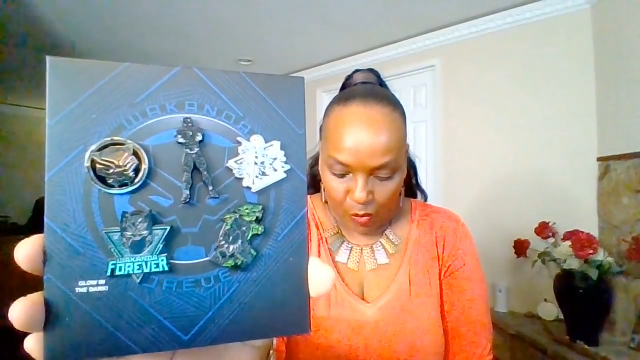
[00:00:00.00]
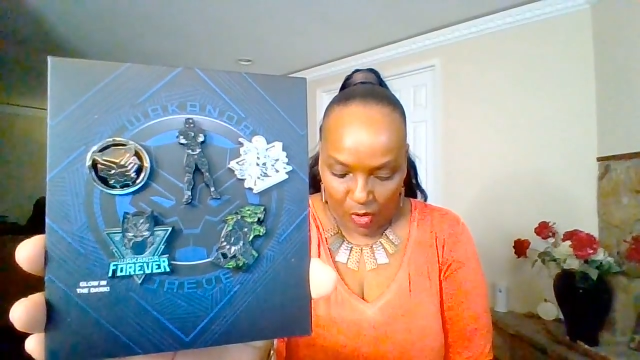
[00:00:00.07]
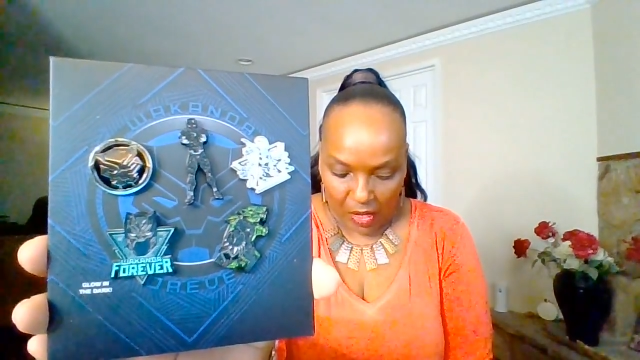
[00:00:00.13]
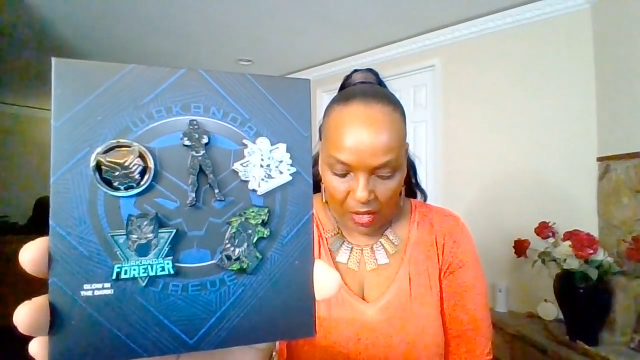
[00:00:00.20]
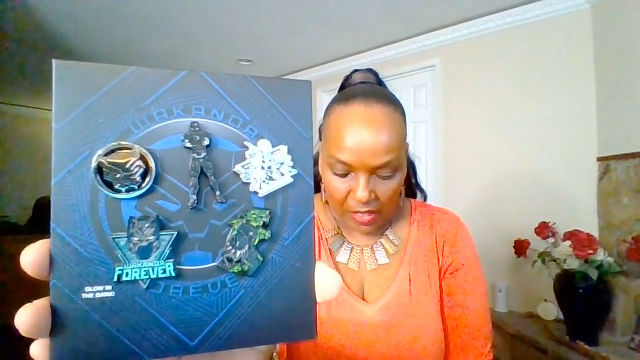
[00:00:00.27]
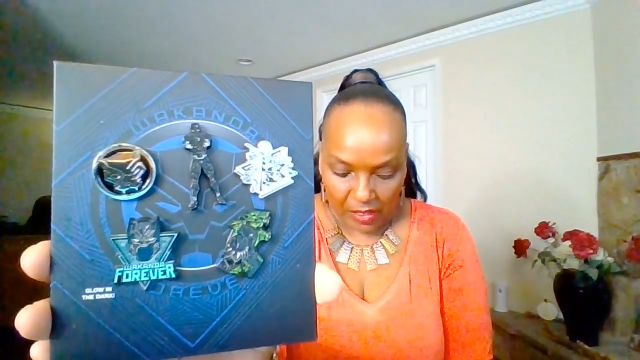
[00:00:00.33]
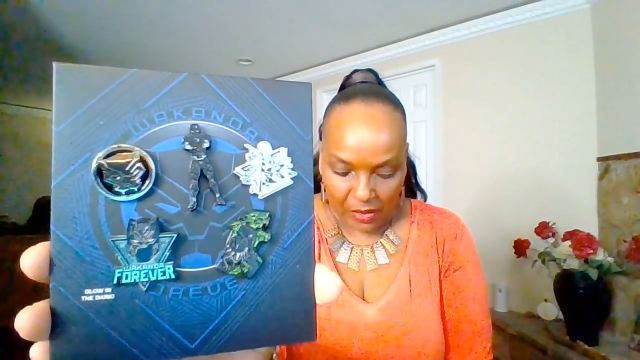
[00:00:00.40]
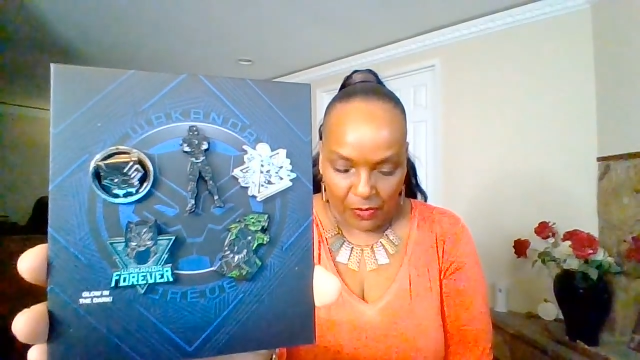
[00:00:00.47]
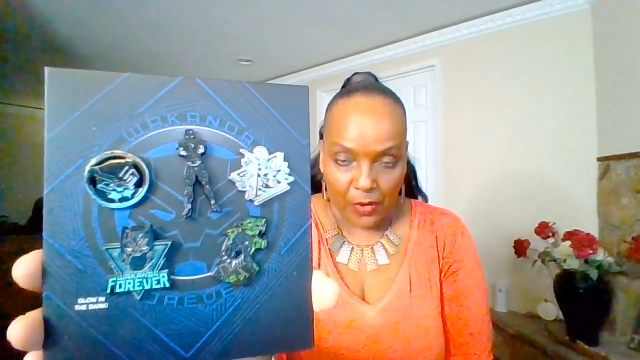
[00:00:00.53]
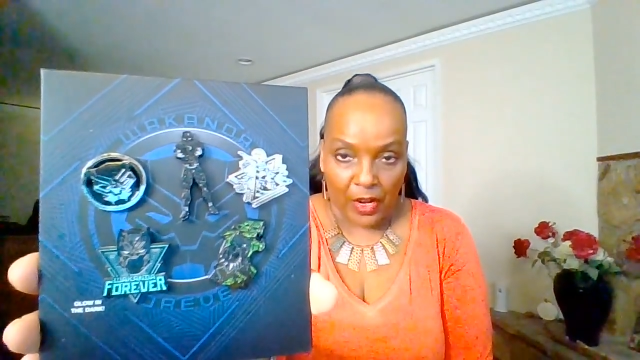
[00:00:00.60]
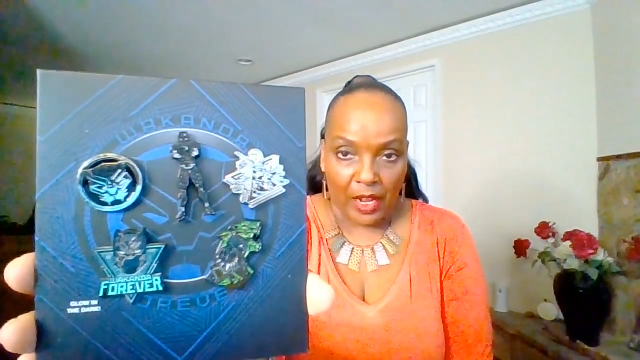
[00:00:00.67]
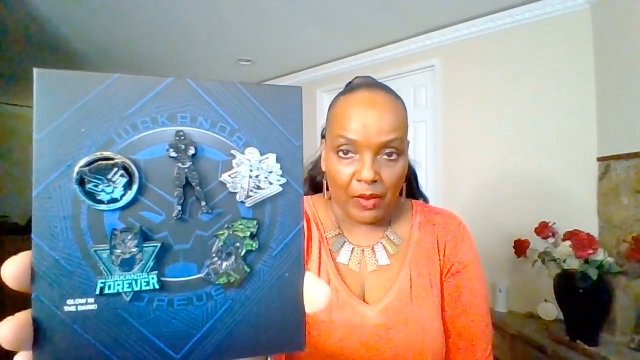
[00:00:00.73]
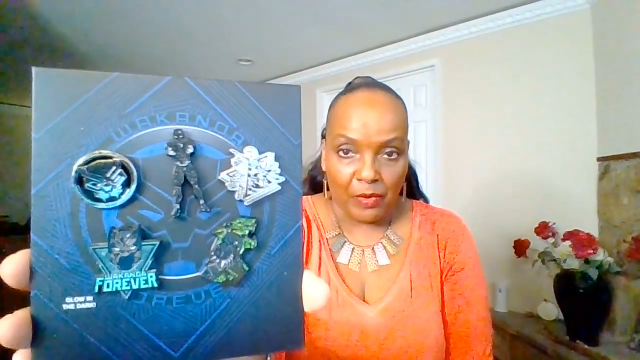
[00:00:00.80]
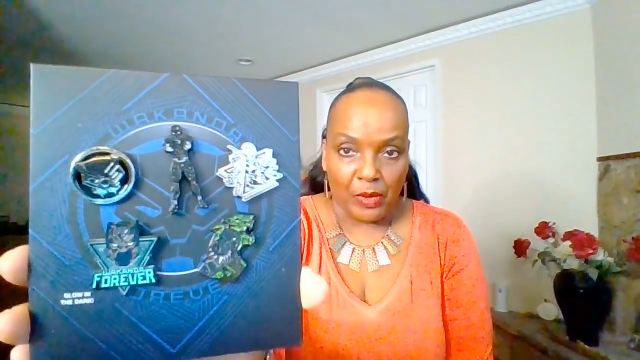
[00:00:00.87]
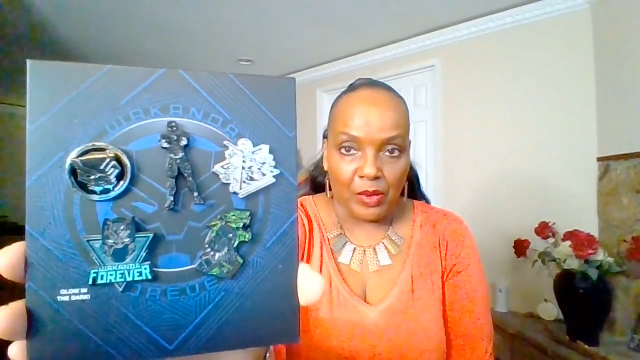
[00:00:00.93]
Wakanda
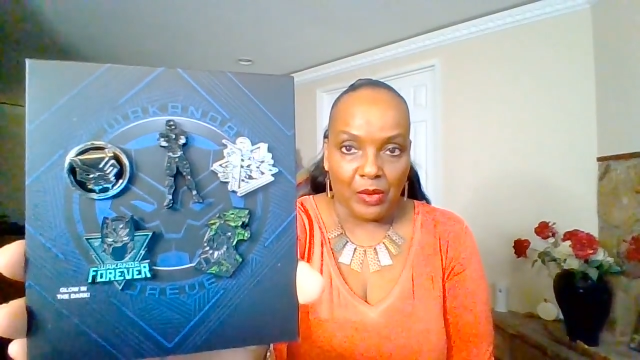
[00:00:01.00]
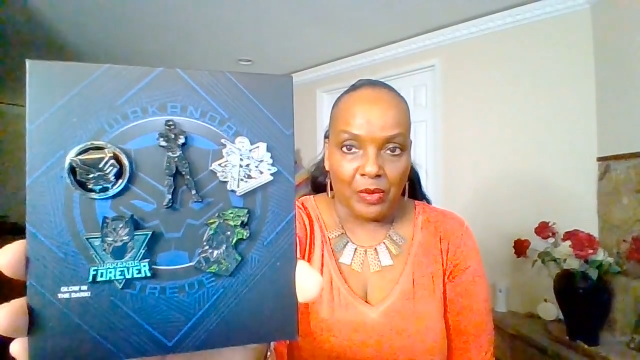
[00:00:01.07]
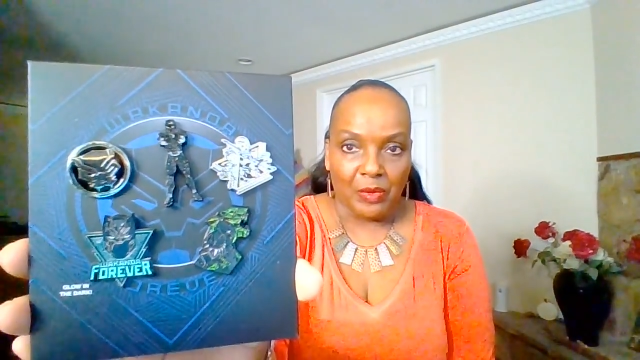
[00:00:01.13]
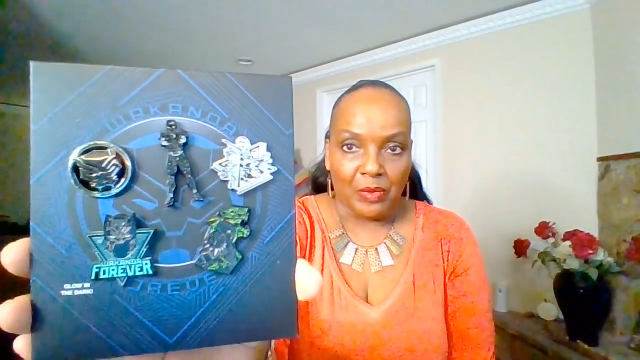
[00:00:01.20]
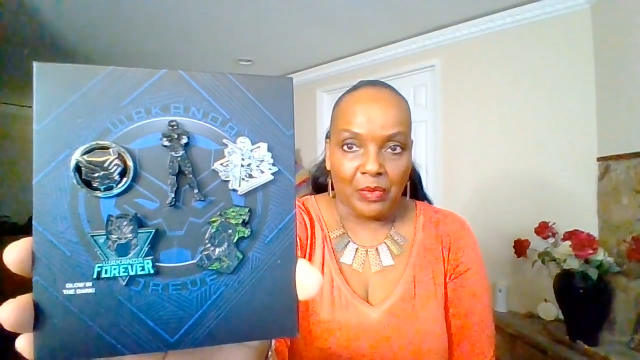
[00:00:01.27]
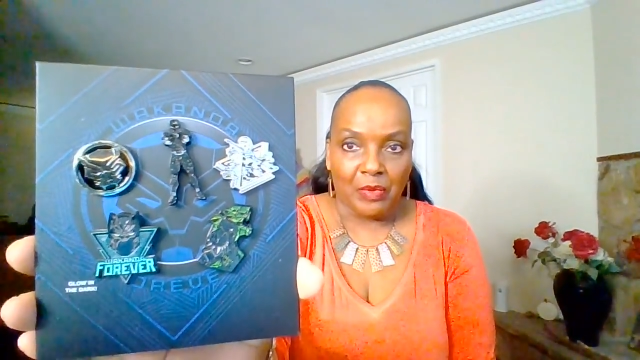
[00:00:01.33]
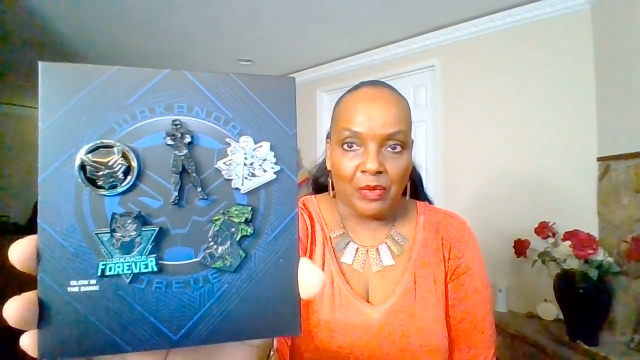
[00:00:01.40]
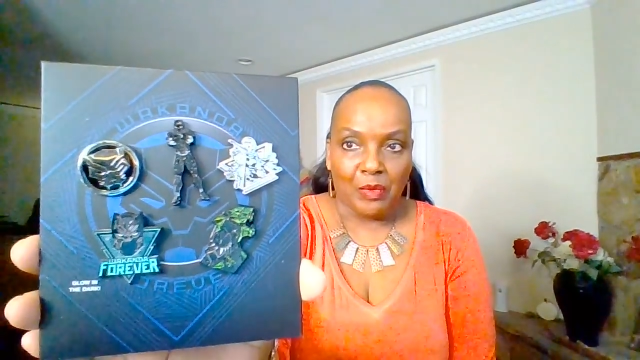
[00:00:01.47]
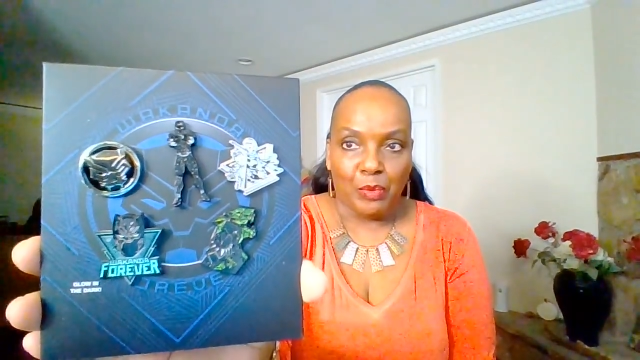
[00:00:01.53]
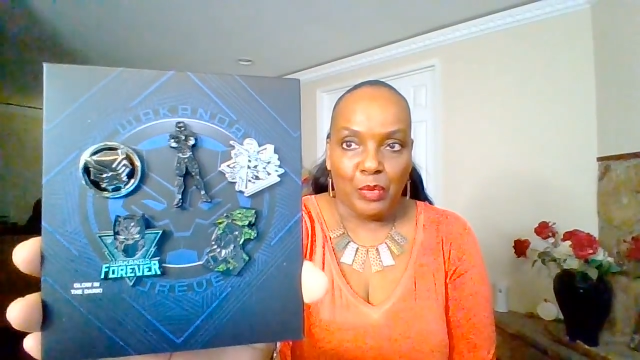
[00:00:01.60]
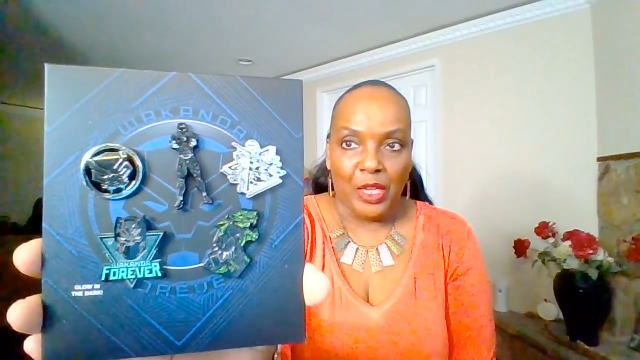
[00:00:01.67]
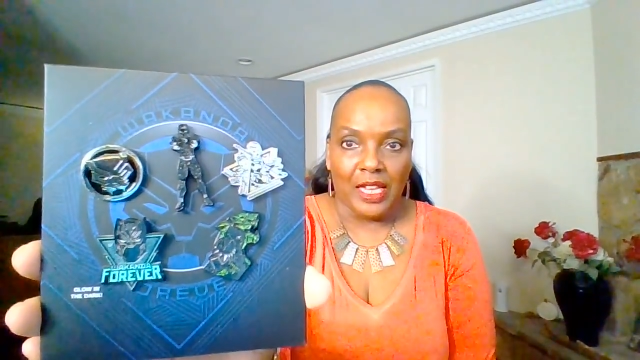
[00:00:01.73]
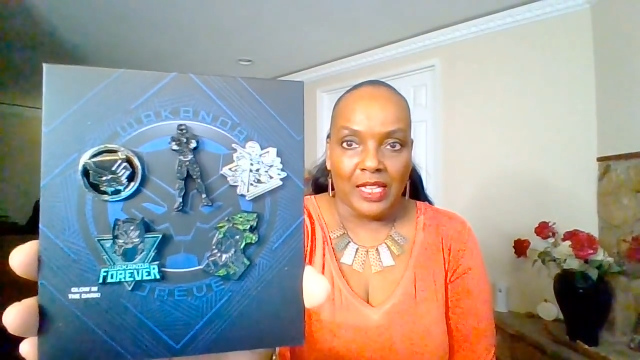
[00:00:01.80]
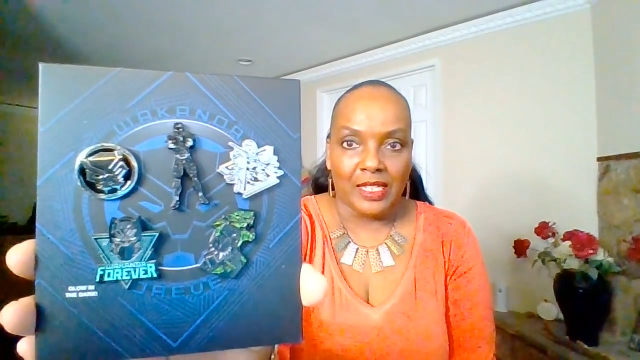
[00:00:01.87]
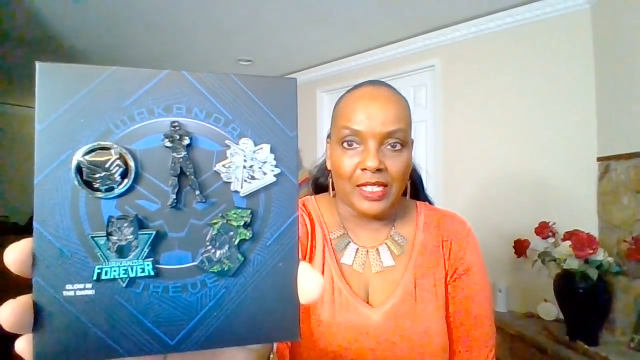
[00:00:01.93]
Forever
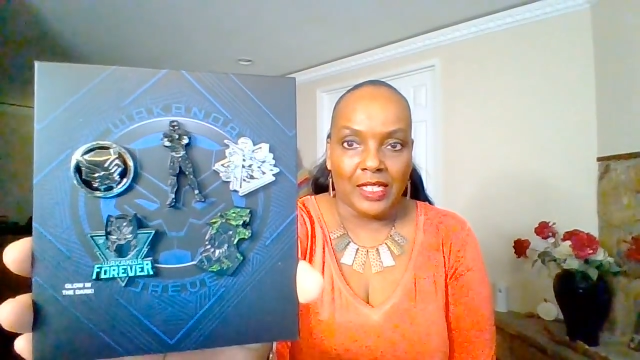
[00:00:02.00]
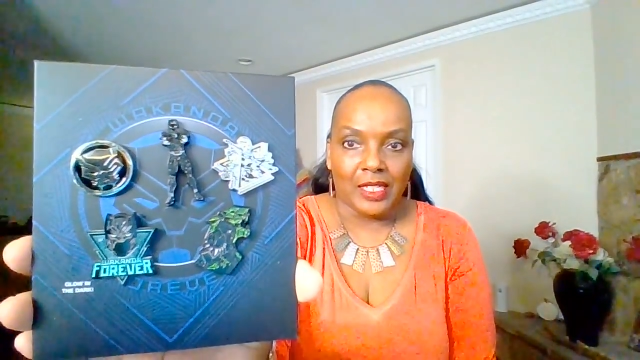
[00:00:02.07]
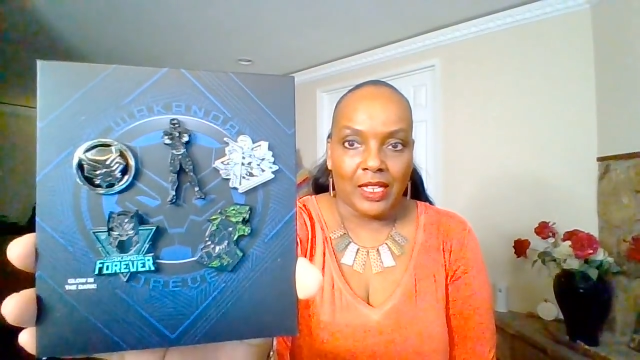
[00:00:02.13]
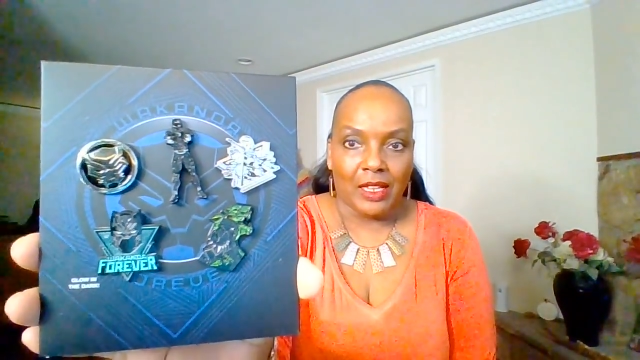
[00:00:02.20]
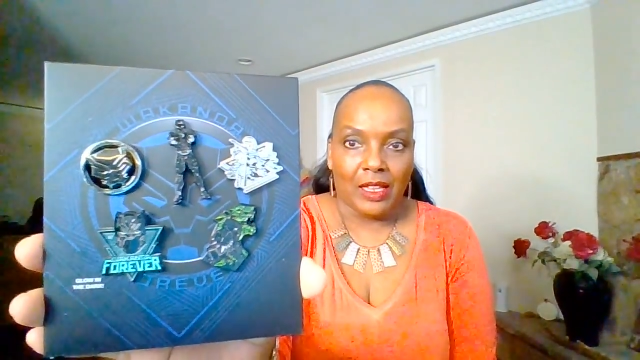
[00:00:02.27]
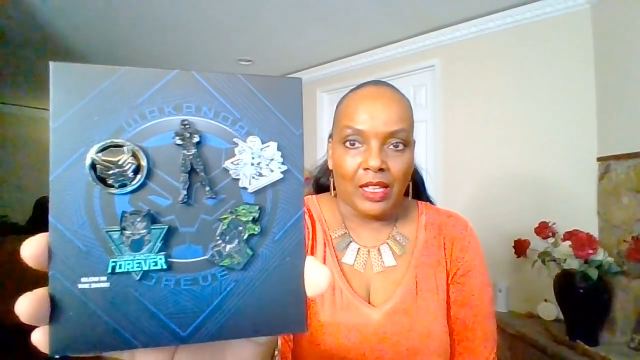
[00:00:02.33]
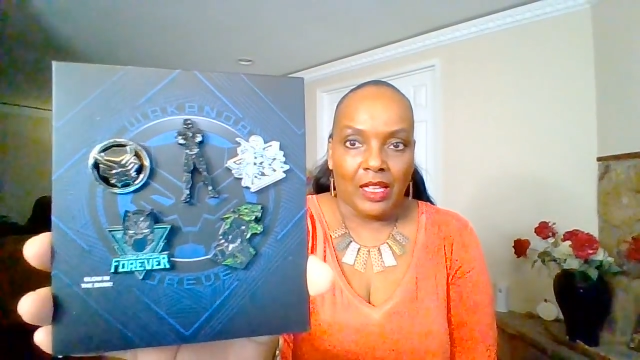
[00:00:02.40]
pins,